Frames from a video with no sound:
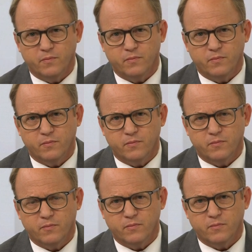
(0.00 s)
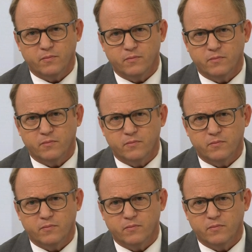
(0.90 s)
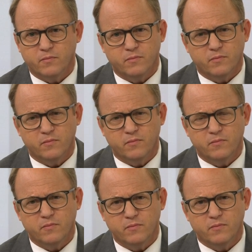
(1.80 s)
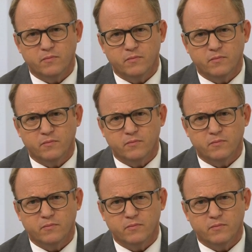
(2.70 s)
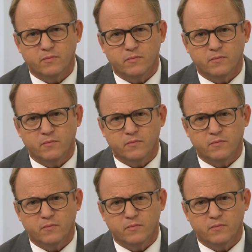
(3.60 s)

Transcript: The person shown says nothing.